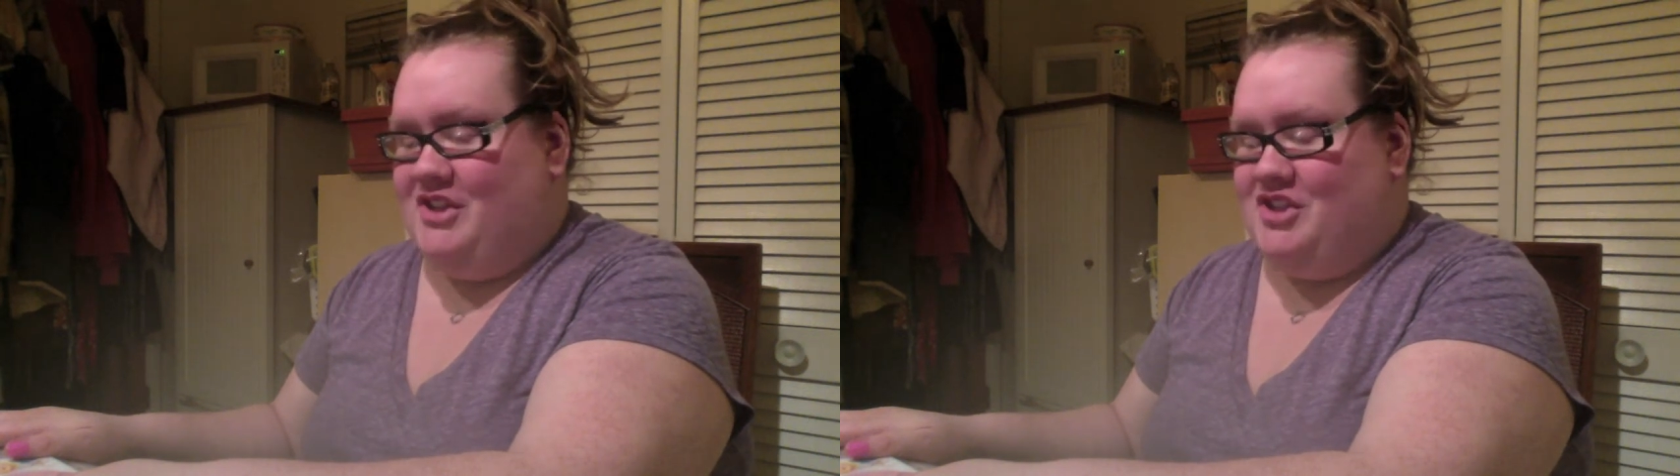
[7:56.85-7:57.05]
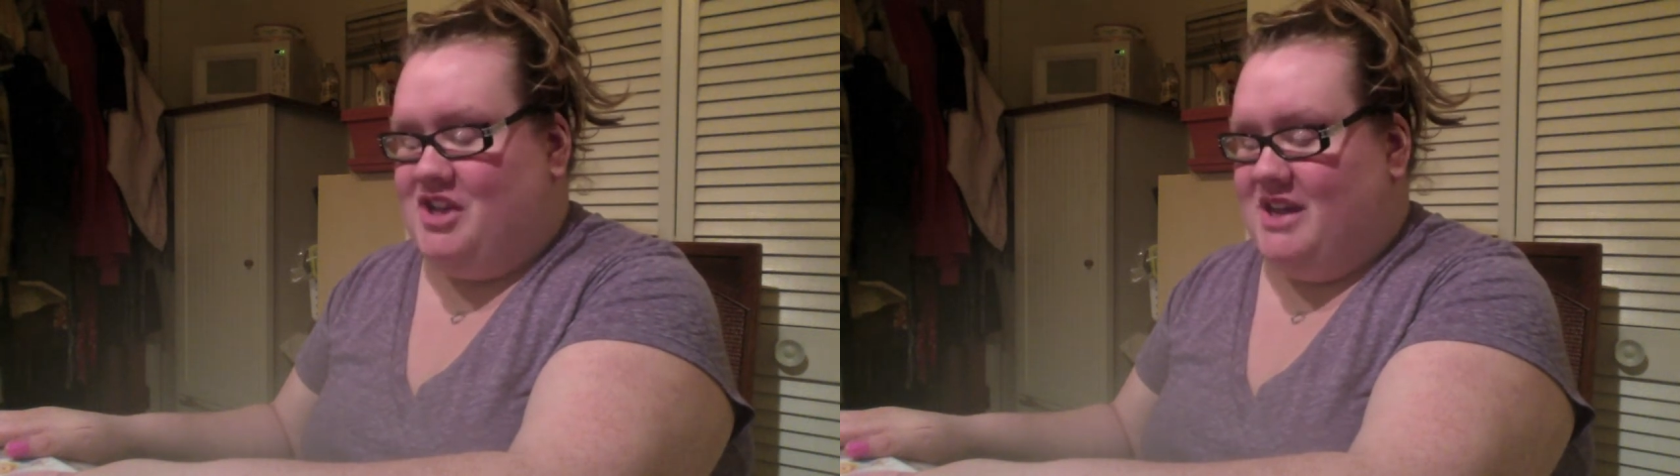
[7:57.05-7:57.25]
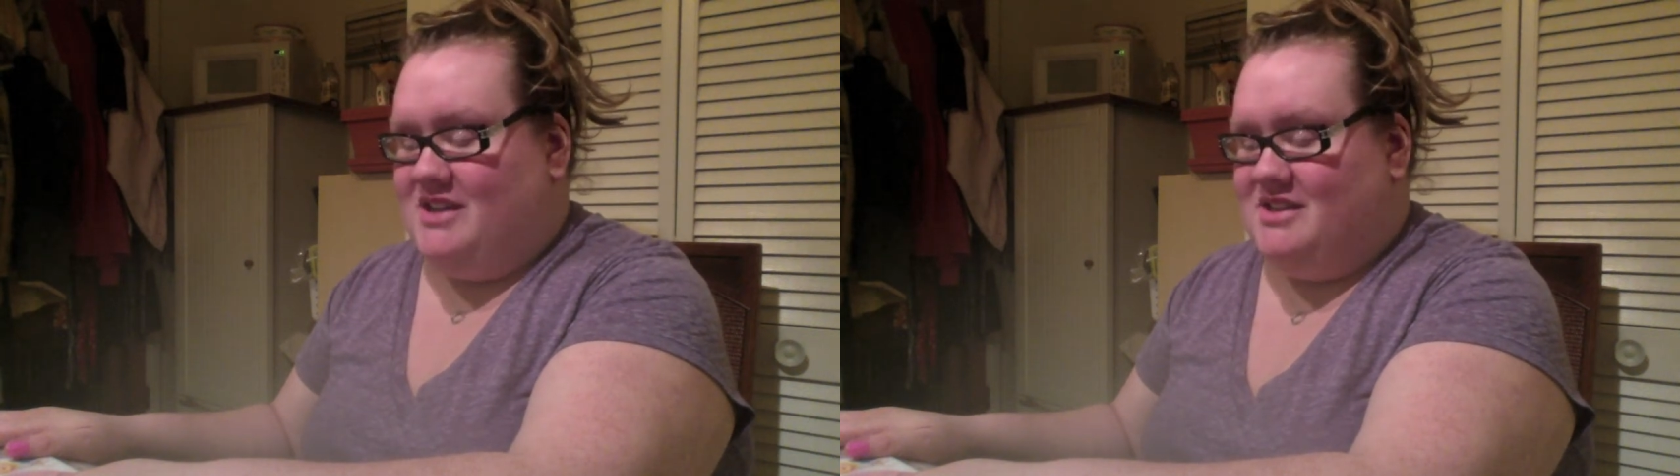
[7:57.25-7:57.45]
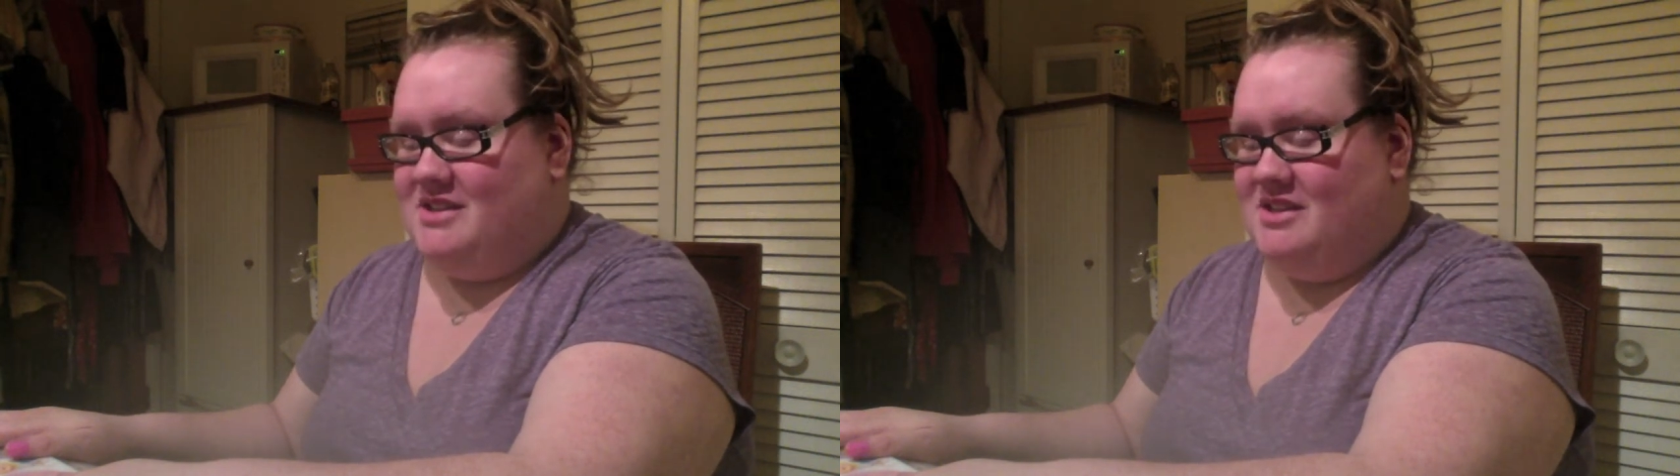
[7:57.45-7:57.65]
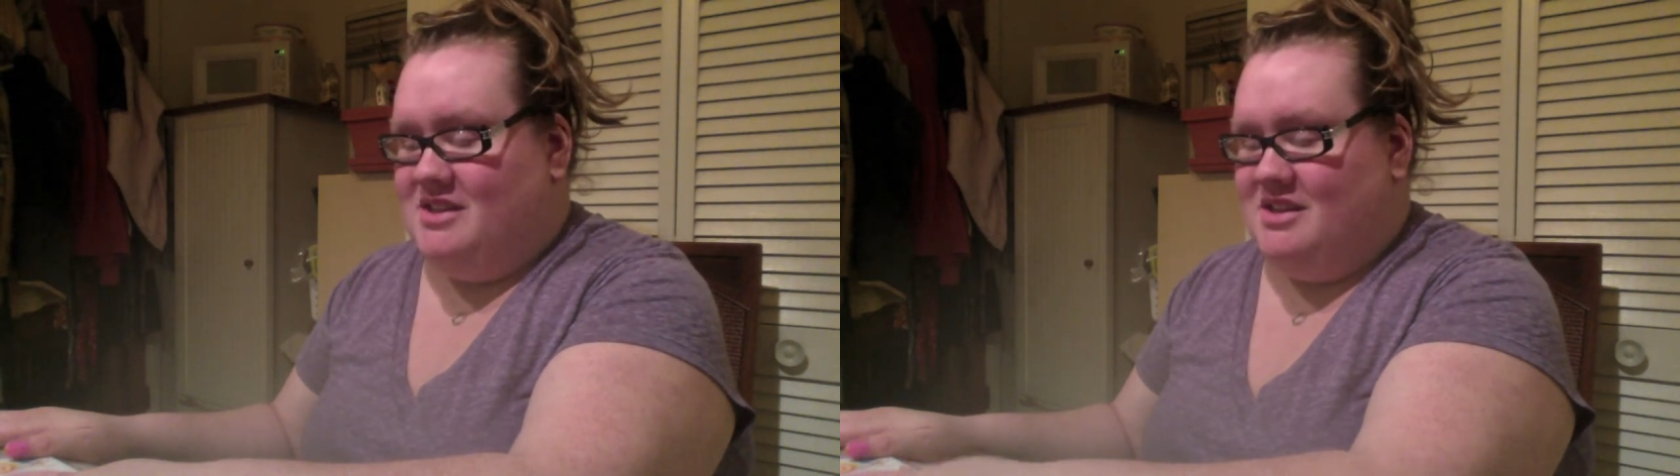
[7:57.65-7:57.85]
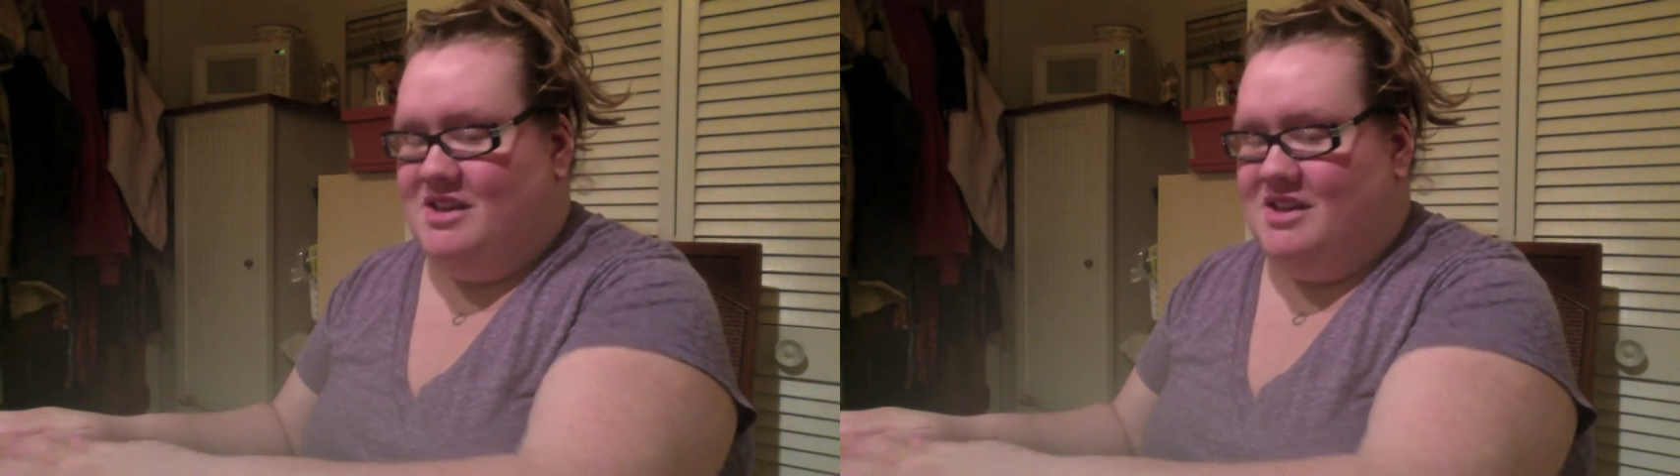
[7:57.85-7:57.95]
just,